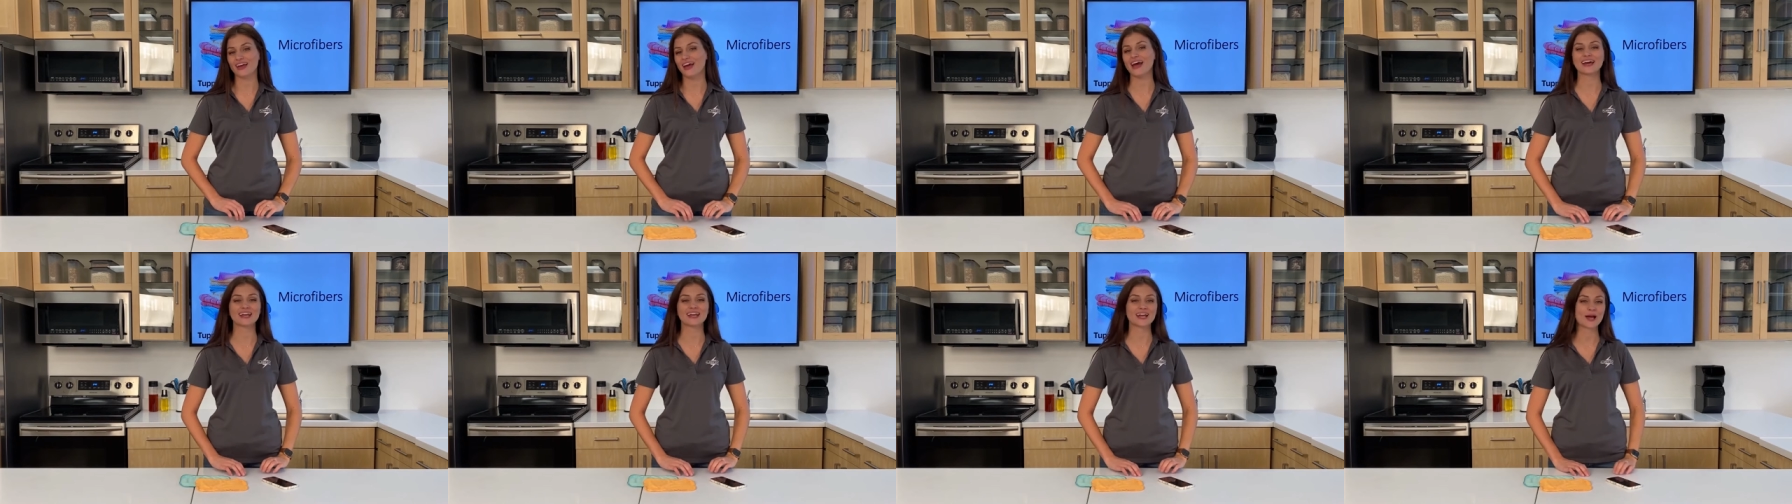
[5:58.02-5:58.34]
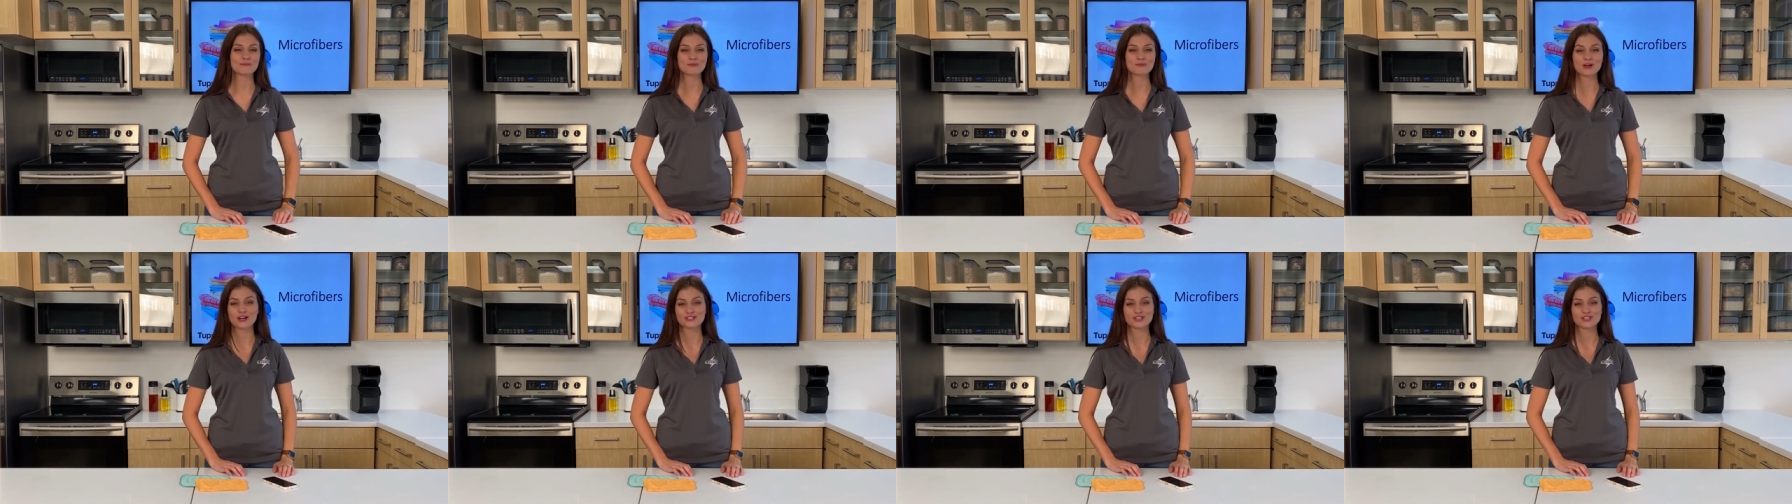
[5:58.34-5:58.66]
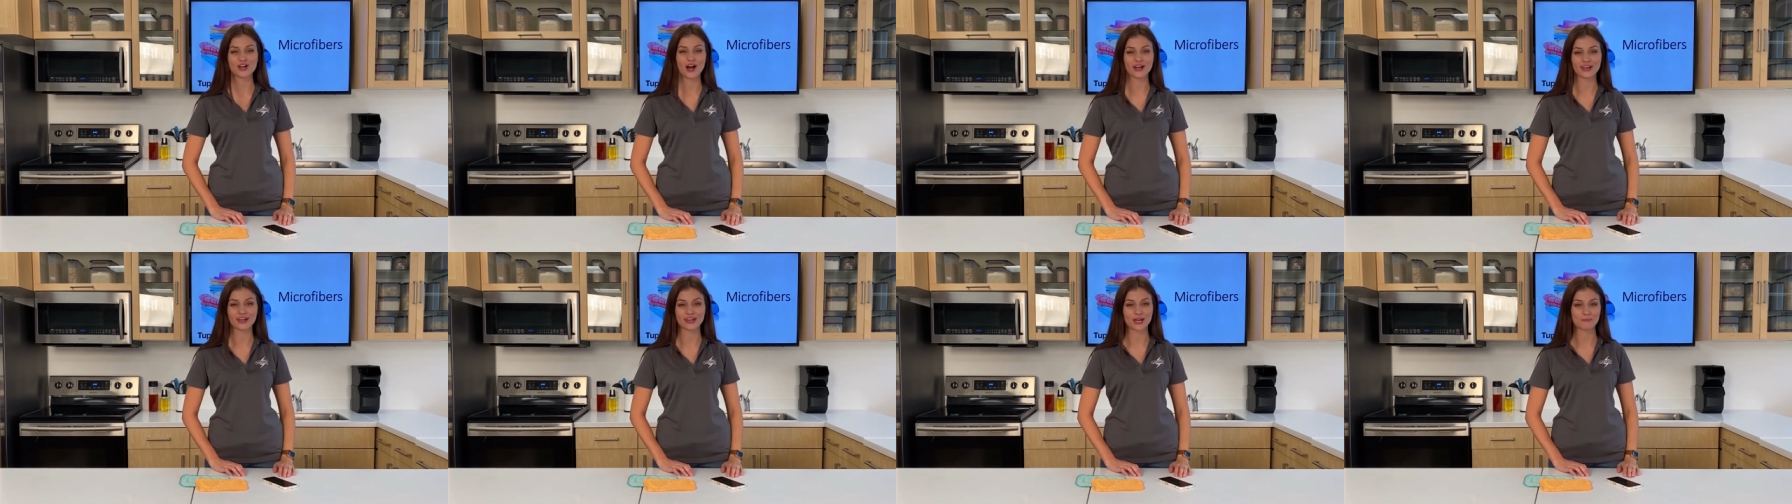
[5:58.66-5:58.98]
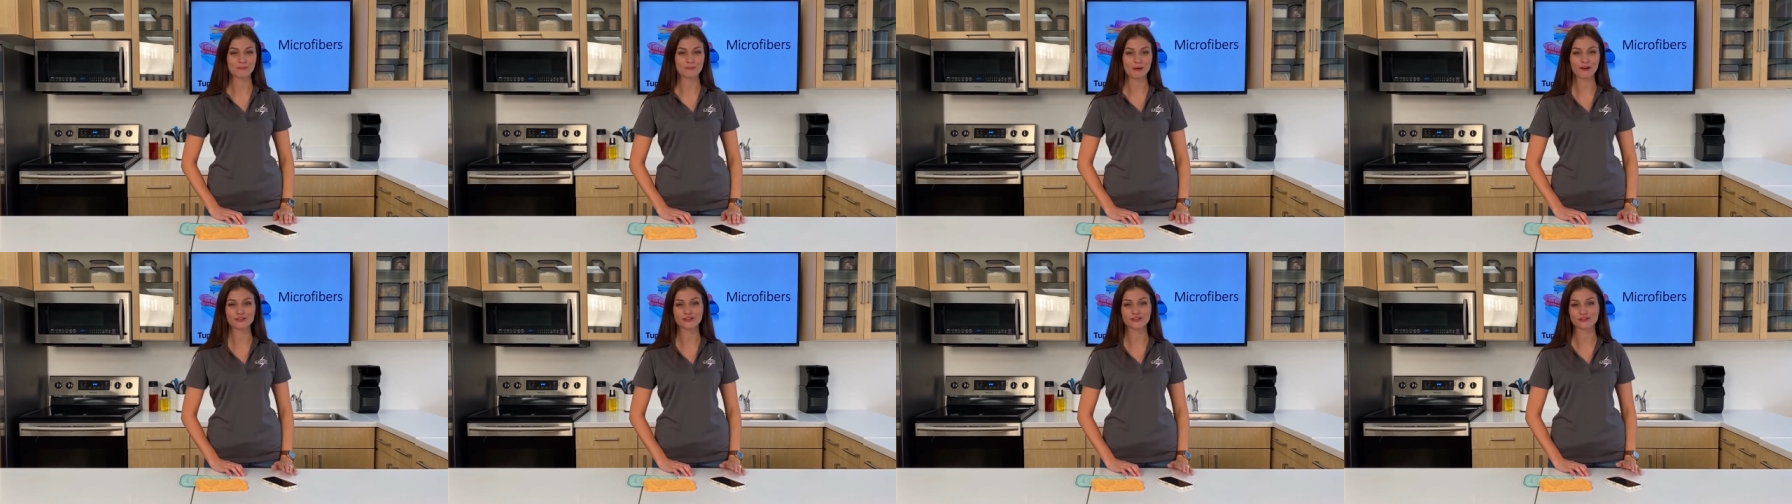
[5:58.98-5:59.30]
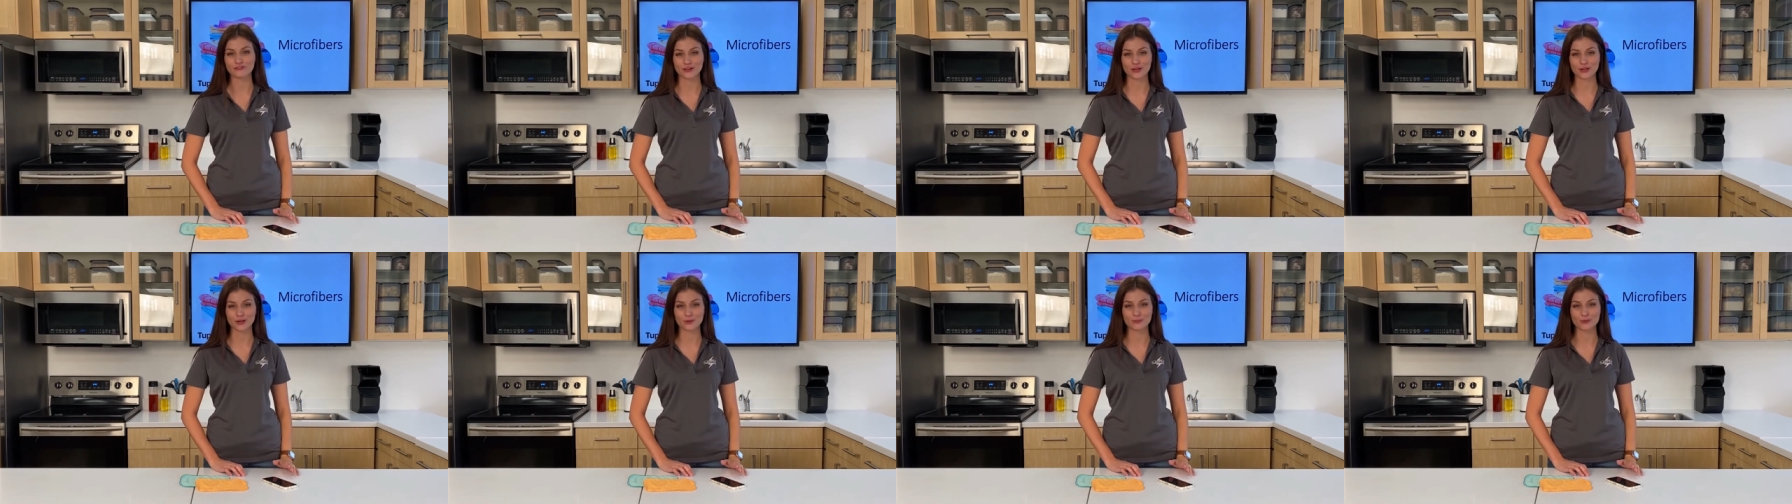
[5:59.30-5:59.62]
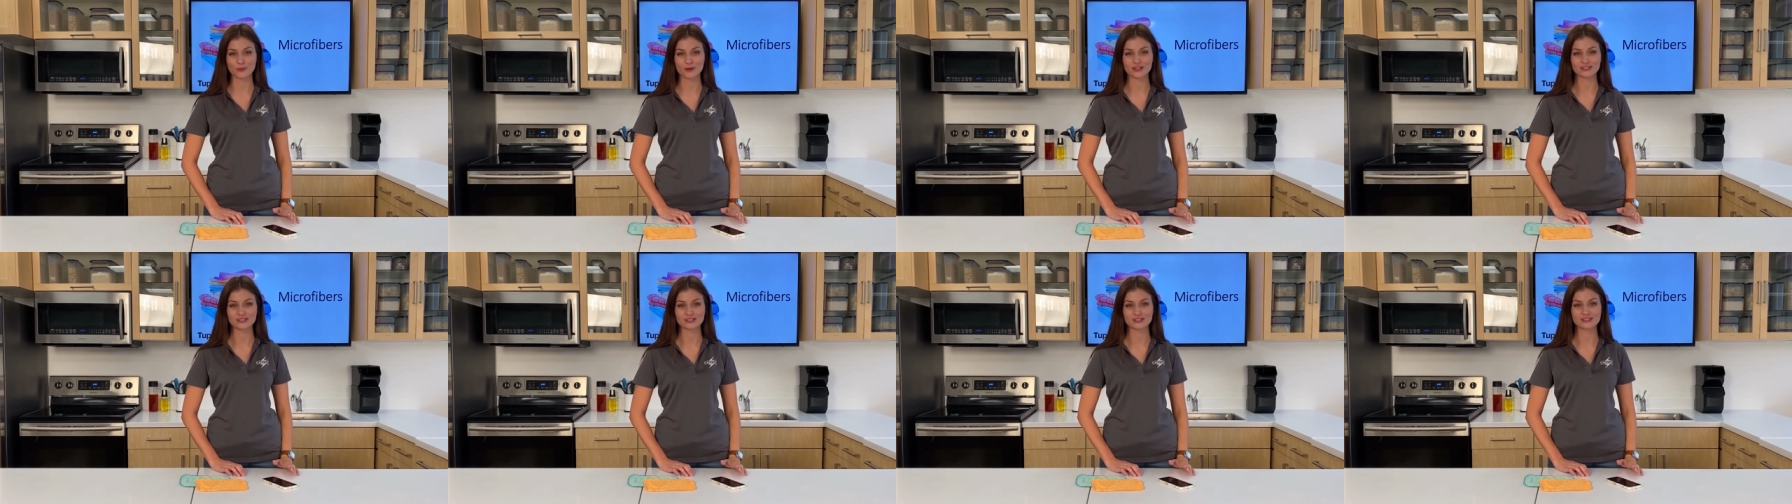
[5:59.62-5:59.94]
and I'm not talking about the
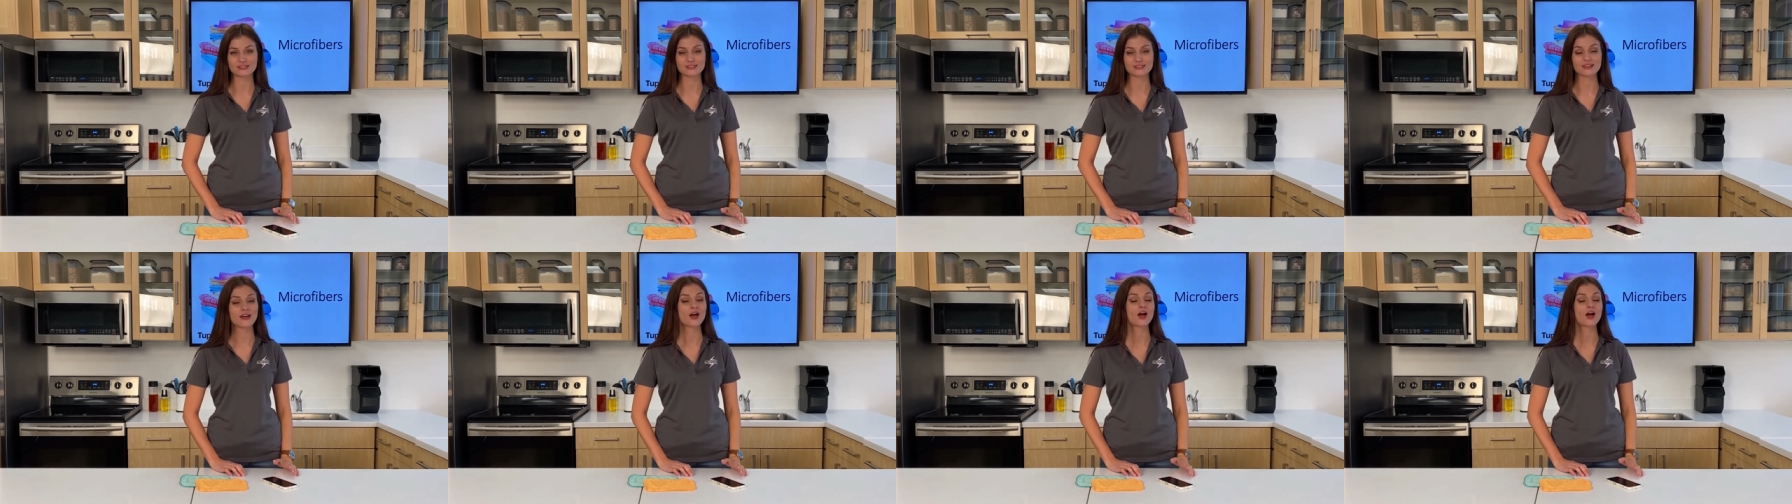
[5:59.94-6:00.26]
fingerprints.